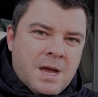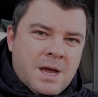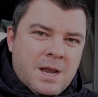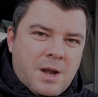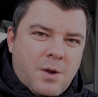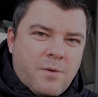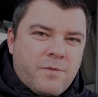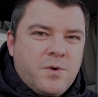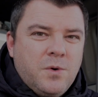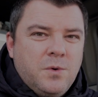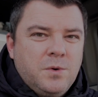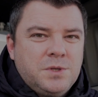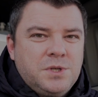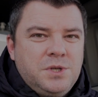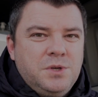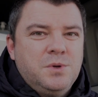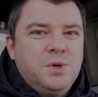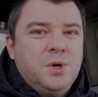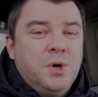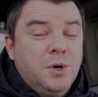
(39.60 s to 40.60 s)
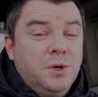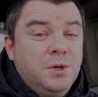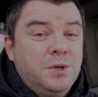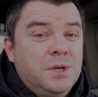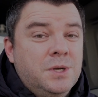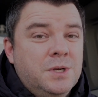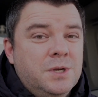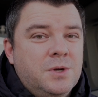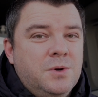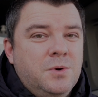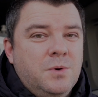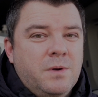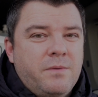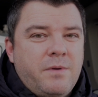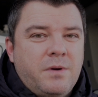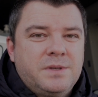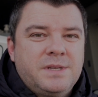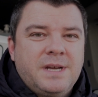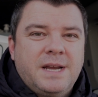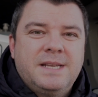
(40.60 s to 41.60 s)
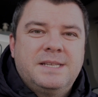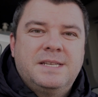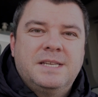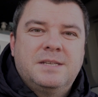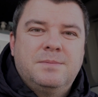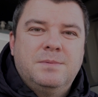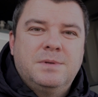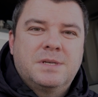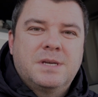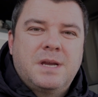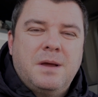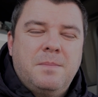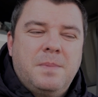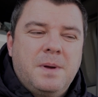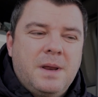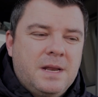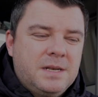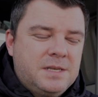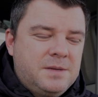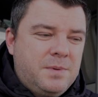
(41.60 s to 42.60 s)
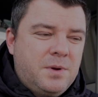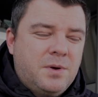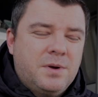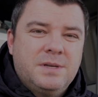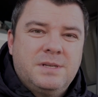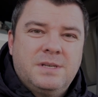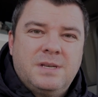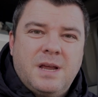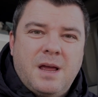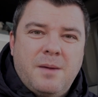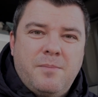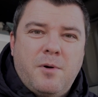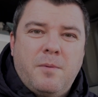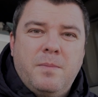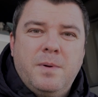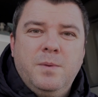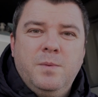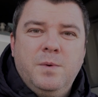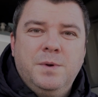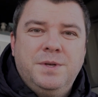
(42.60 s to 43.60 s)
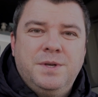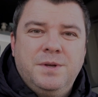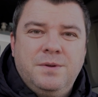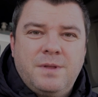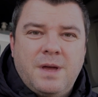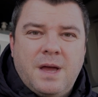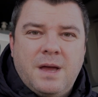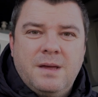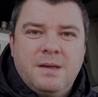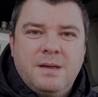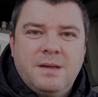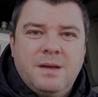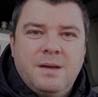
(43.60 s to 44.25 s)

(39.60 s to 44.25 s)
Now of course you could call a roadside assistance company, and to be honest I probably would do that,